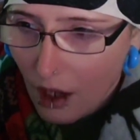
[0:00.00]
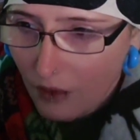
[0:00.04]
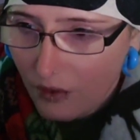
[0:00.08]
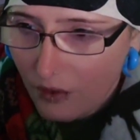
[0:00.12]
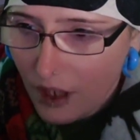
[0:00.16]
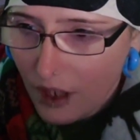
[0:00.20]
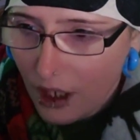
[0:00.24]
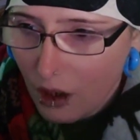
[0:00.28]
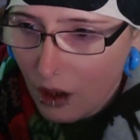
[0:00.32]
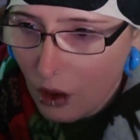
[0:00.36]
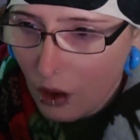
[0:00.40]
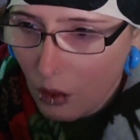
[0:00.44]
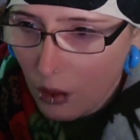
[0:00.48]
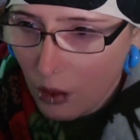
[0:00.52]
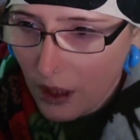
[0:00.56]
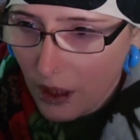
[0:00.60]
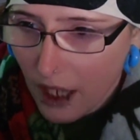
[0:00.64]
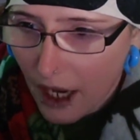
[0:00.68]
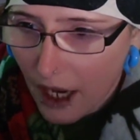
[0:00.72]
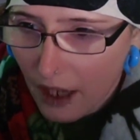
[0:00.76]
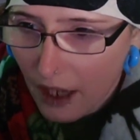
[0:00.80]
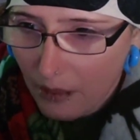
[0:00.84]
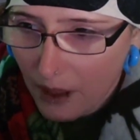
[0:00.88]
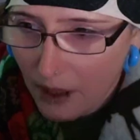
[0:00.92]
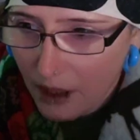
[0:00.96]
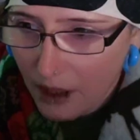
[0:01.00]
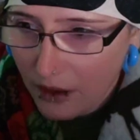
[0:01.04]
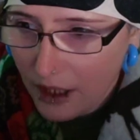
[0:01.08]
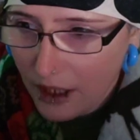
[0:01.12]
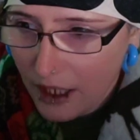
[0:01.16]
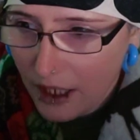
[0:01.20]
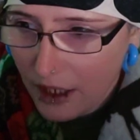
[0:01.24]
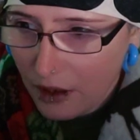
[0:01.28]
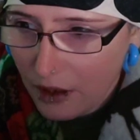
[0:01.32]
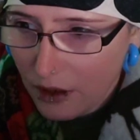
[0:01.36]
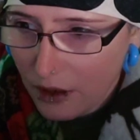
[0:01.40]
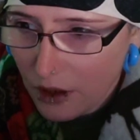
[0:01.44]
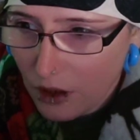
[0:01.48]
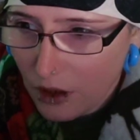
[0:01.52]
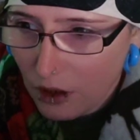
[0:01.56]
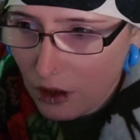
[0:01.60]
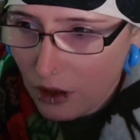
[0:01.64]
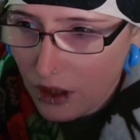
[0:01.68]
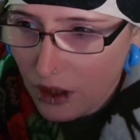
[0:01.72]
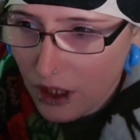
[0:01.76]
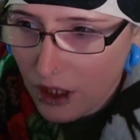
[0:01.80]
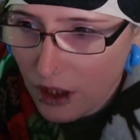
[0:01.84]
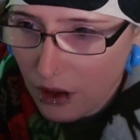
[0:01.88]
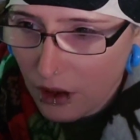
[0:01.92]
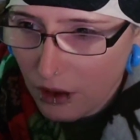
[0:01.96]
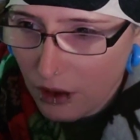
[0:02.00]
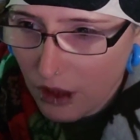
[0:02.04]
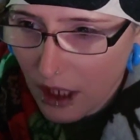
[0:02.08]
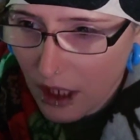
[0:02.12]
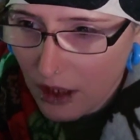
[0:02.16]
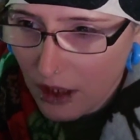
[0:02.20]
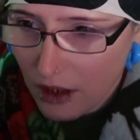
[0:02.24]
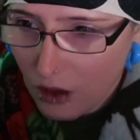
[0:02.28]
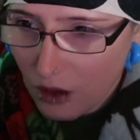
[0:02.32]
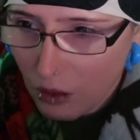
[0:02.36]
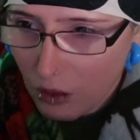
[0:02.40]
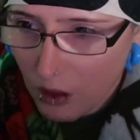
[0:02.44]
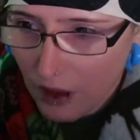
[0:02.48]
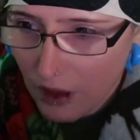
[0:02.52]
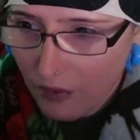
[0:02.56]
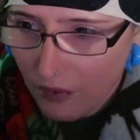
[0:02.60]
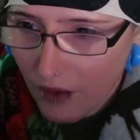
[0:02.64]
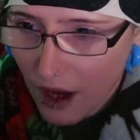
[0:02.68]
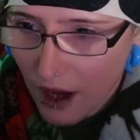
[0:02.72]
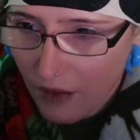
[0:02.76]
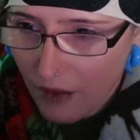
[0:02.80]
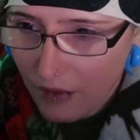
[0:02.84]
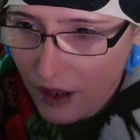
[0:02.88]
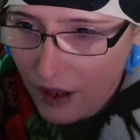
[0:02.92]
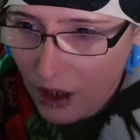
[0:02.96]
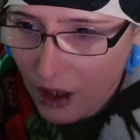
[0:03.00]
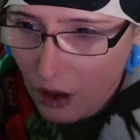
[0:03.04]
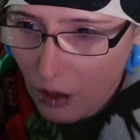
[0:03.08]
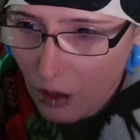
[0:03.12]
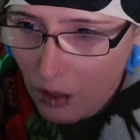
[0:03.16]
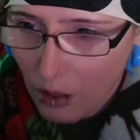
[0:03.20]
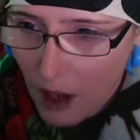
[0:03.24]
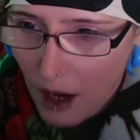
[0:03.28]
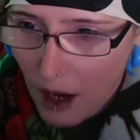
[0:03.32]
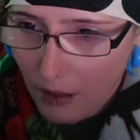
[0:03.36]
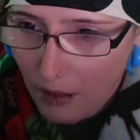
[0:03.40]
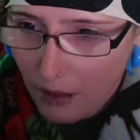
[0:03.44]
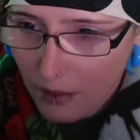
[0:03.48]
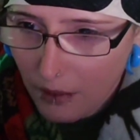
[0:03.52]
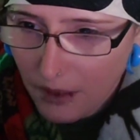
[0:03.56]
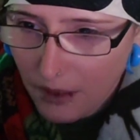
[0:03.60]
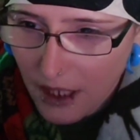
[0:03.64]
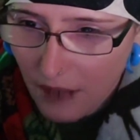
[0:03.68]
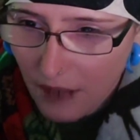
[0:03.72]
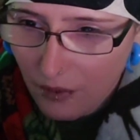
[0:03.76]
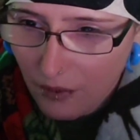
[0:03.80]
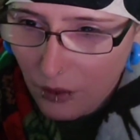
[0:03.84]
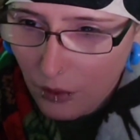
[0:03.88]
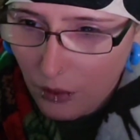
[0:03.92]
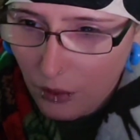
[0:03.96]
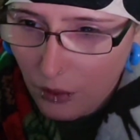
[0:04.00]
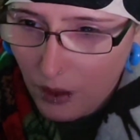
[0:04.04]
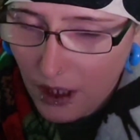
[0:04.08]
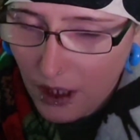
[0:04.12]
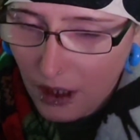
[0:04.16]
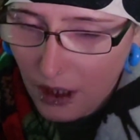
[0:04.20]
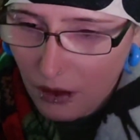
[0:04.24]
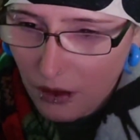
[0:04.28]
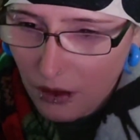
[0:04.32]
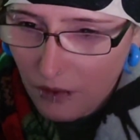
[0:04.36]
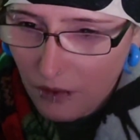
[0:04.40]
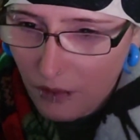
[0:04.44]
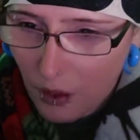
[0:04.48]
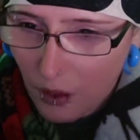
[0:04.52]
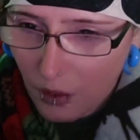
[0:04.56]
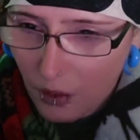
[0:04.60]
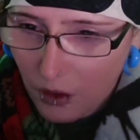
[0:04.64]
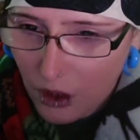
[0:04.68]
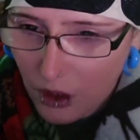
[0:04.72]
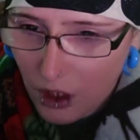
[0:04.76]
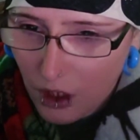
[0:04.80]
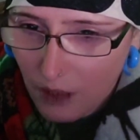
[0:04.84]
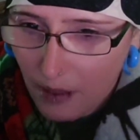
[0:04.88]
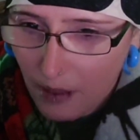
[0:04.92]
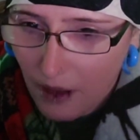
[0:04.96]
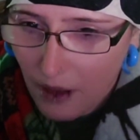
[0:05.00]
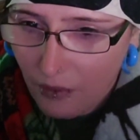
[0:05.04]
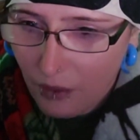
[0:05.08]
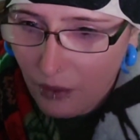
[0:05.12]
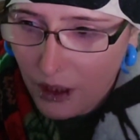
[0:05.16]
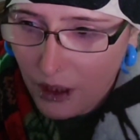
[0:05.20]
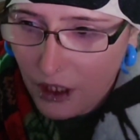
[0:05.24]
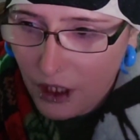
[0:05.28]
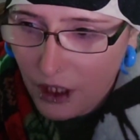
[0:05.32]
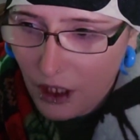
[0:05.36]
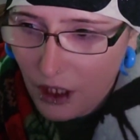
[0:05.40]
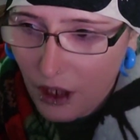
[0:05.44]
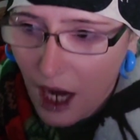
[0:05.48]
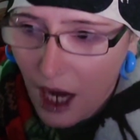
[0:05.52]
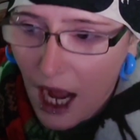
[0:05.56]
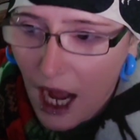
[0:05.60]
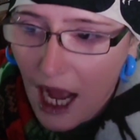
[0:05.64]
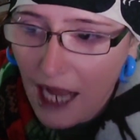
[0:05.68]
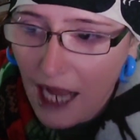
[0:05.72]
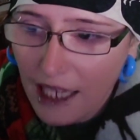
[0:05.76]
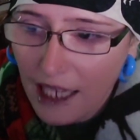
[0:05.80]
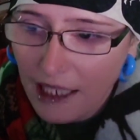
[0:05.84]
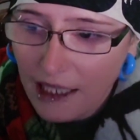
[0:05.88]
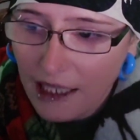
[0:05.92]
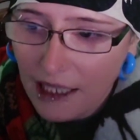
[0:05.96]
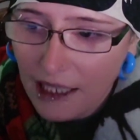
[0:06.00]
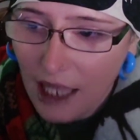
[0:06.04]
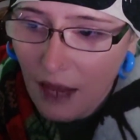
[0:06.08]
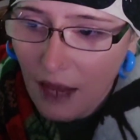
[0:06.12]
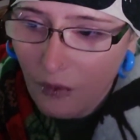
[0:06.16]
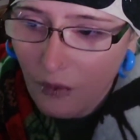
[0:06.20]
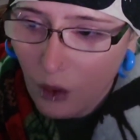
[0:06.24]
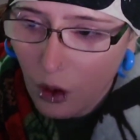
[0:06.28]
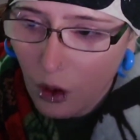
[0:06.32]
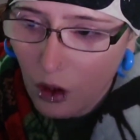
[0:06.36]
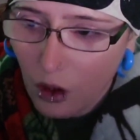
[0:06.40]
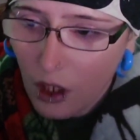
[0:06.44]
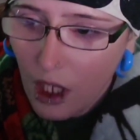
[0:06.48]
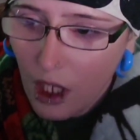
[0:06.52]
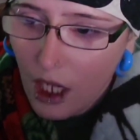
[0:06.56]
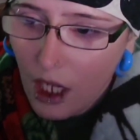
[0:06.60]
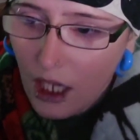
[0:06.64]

Vehicle reliability concerns. In 2025, vehicle problems after 3 years of ownership have reached their highest level